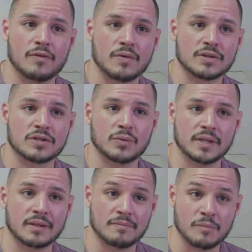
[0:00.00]
for us so we
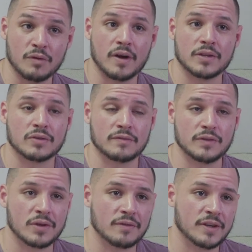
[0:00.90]
can move on to a
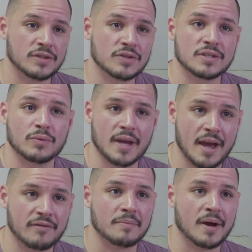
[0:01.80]
few other ventures that we
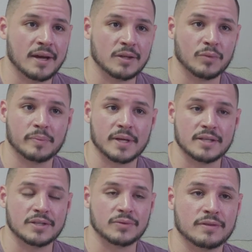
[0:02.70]
have in mind that we plan
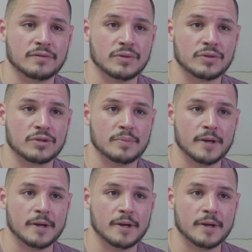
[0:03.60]
to the future.